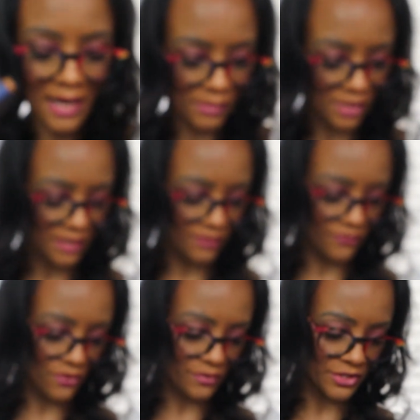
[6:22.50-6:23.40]
am looking
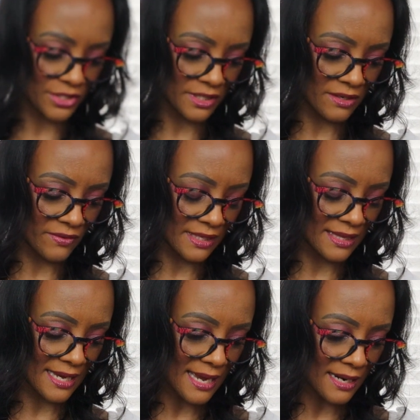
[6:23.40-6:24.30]
forward to giving
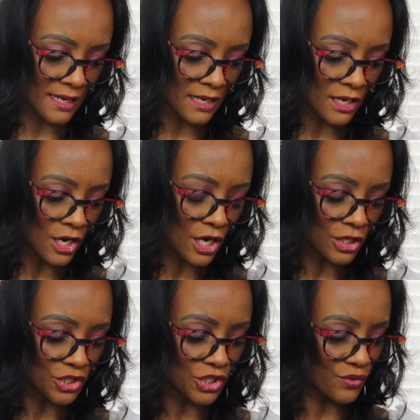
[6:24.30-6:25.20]
that
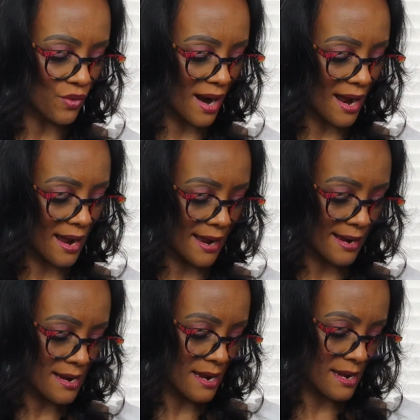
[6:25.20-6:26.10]
a
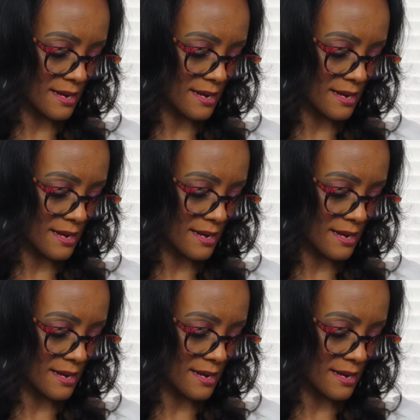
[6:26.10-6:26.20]
try.